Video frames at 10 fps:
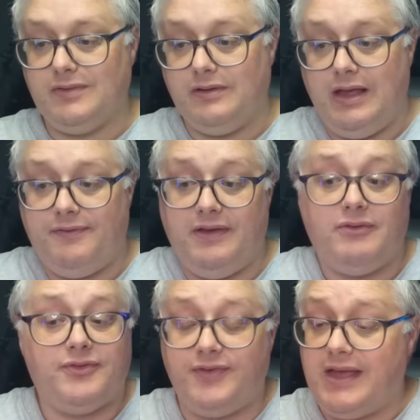If it
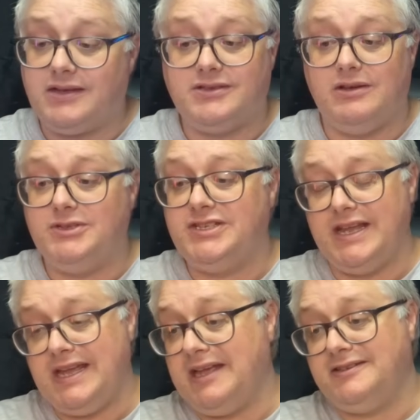was fixed, I would
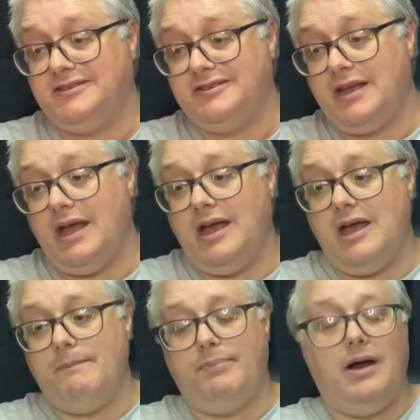say yes.
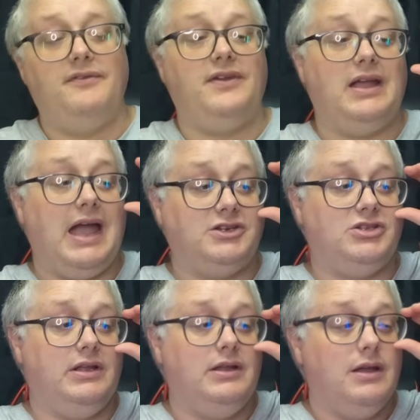But I think
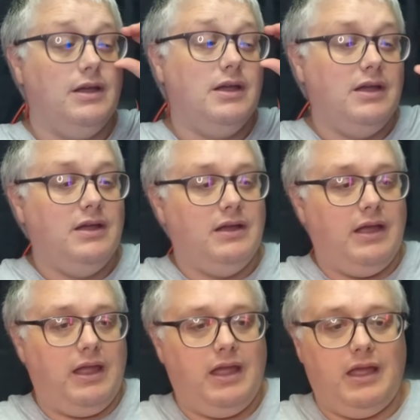actually
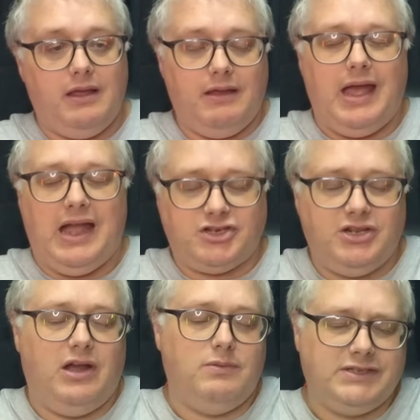
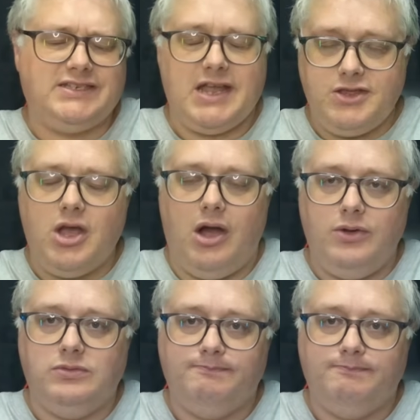I would say no.